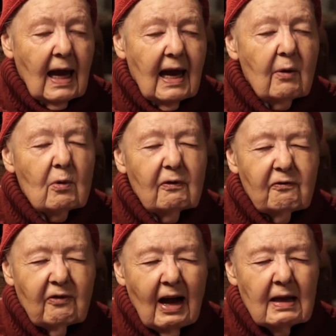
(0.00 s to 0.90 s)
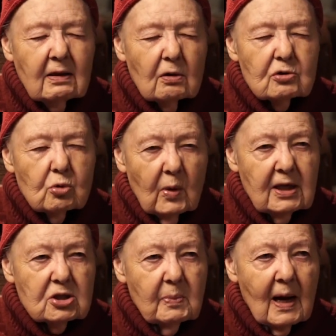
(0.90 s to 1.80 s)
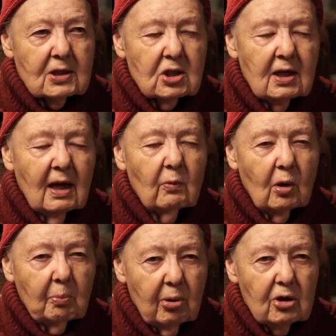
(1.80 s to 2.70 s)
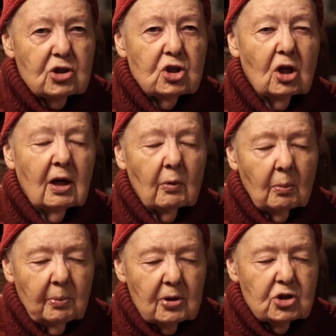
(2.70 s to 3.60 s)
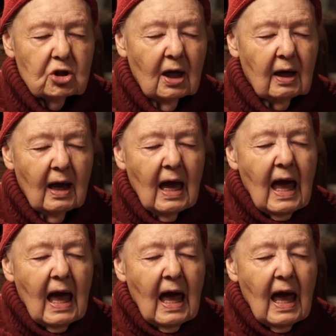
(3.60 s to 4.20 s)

it will find those weak spots and it will push and it will push and it,